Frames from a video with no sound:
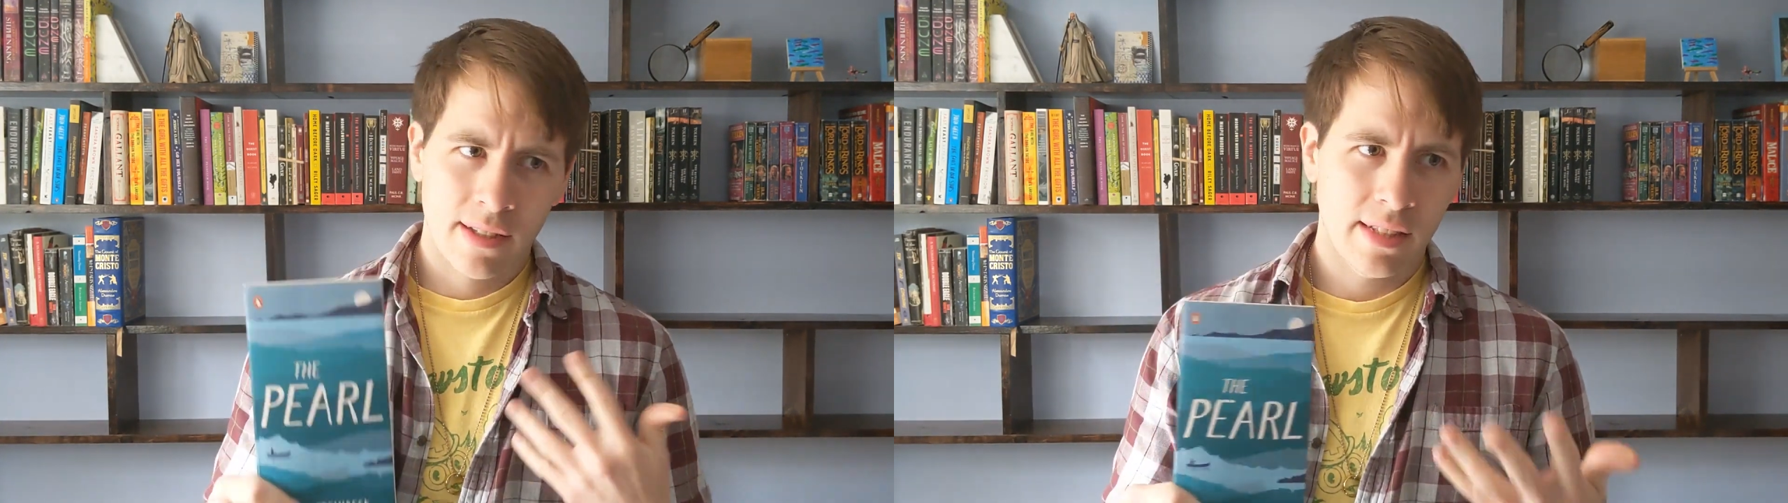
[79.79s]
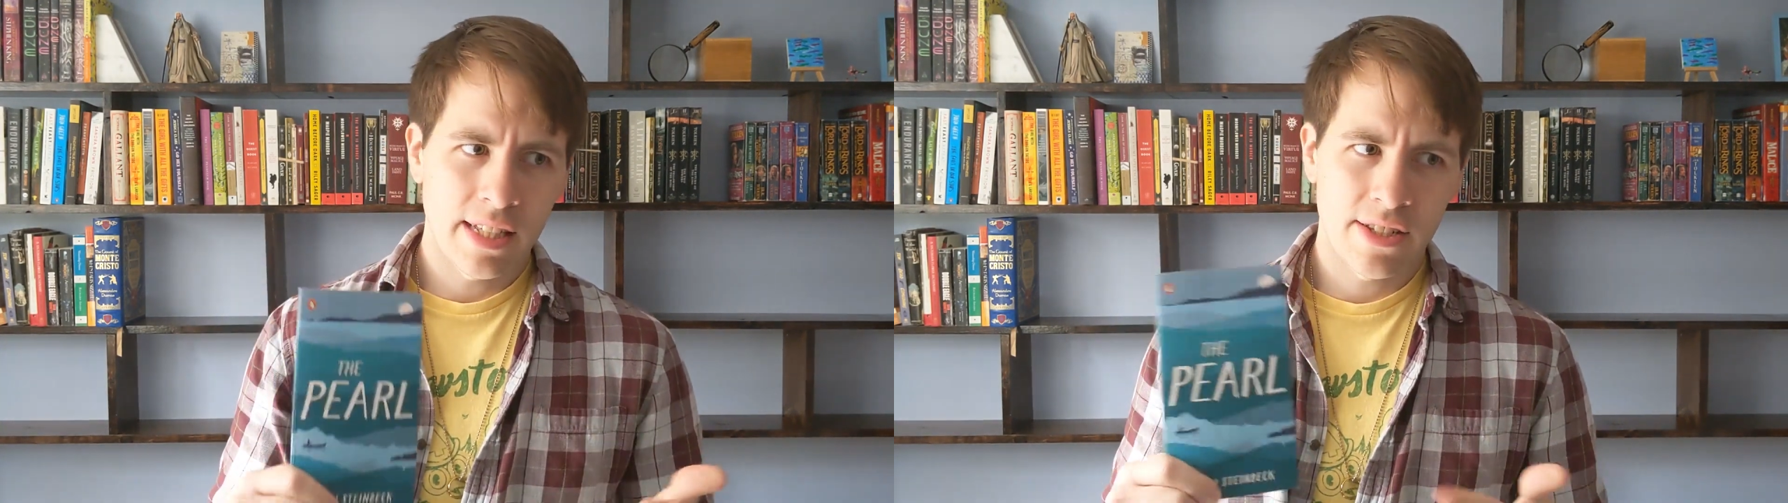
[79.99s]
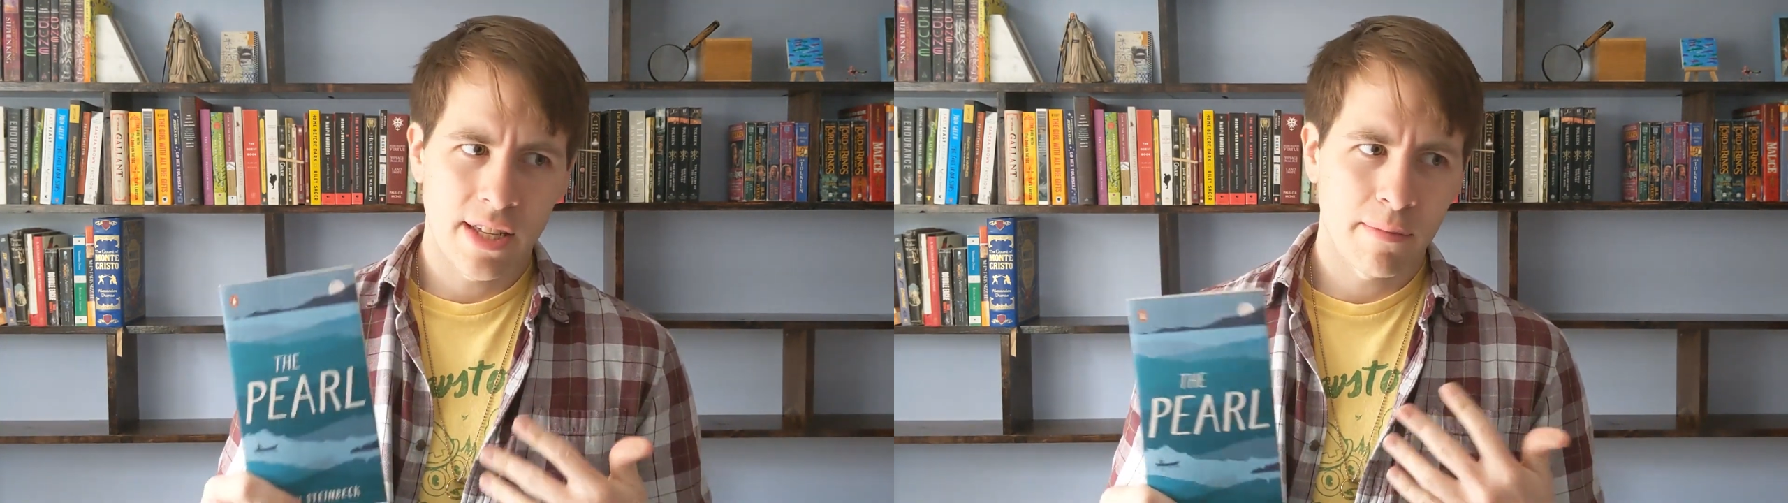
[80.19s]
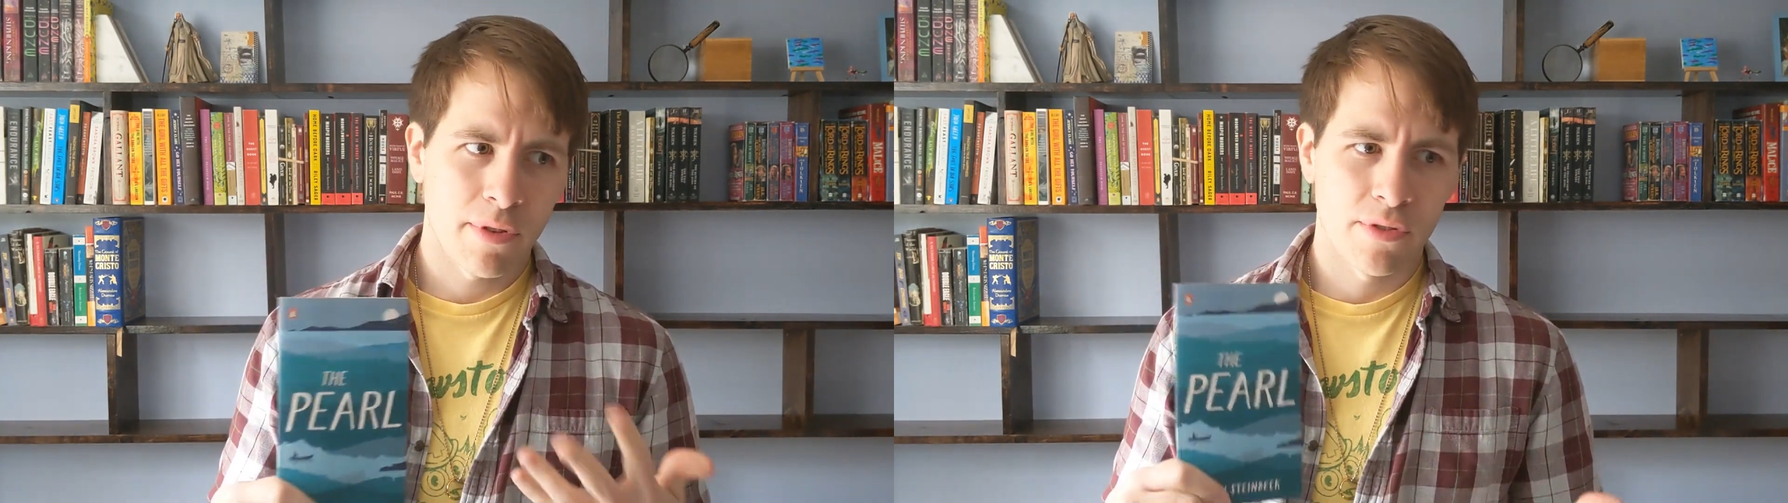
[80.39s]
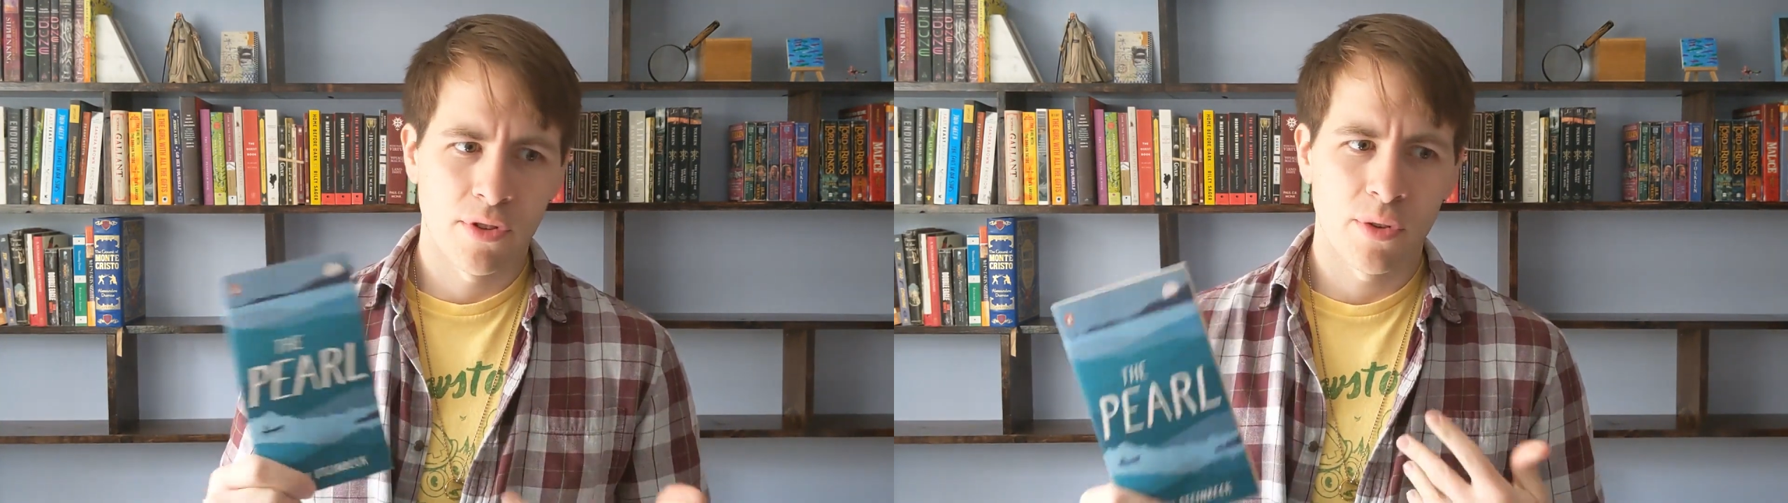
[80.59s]
leads them
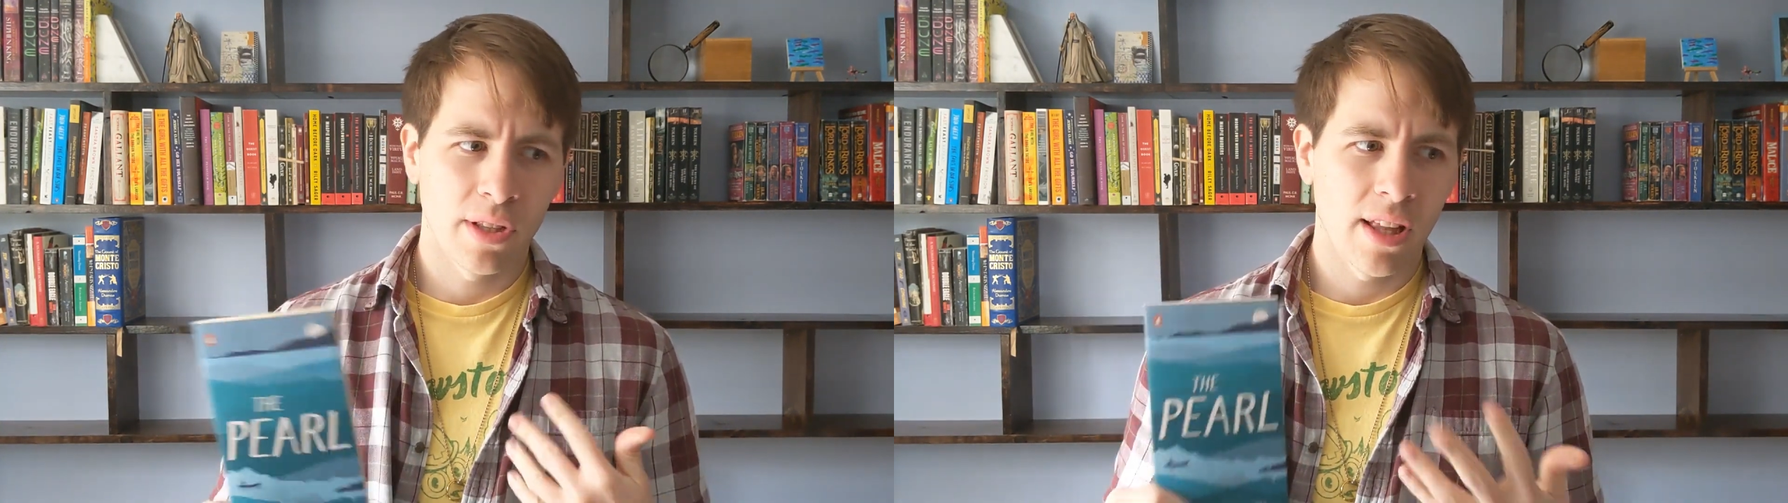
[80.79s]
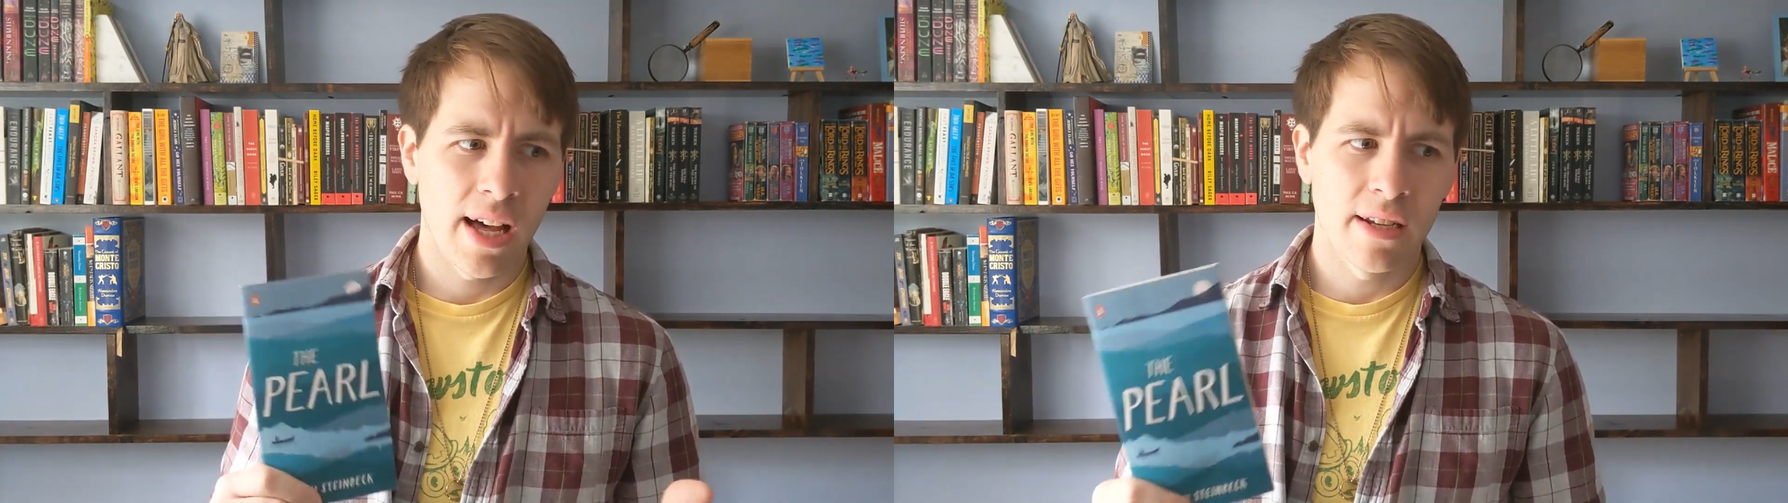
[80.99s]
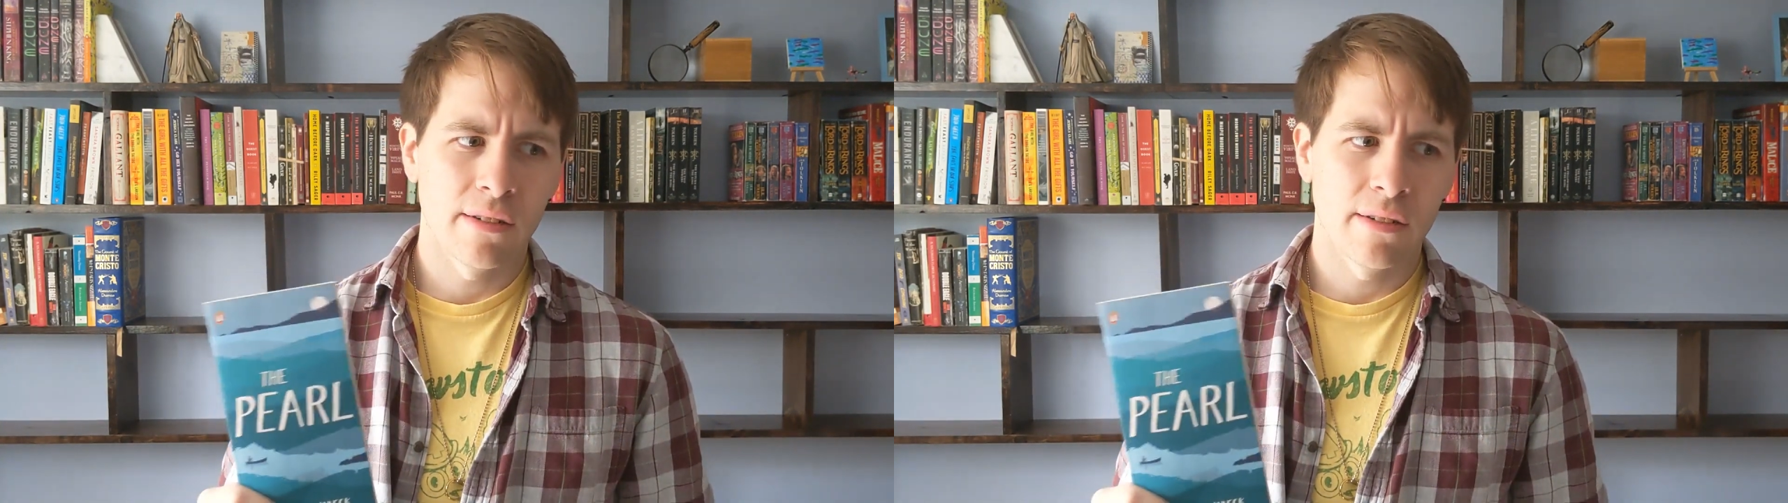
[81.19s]
through a lot